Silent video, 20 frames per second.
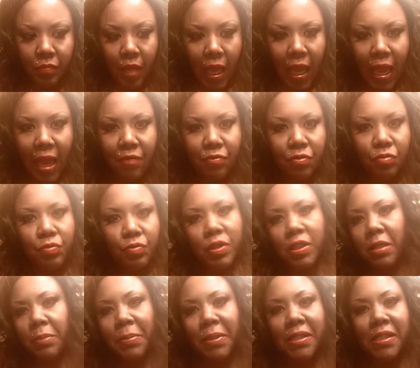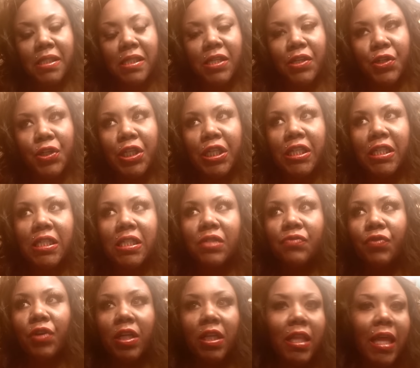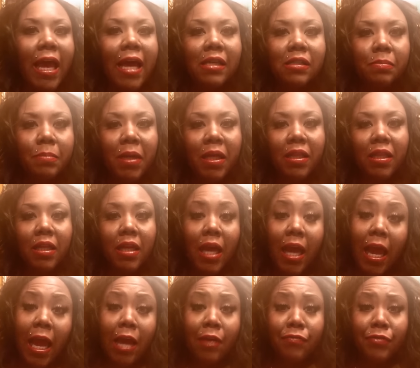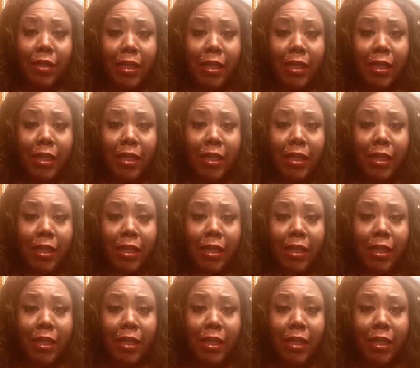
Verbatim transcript: I haven't really been serious for the last month and a half,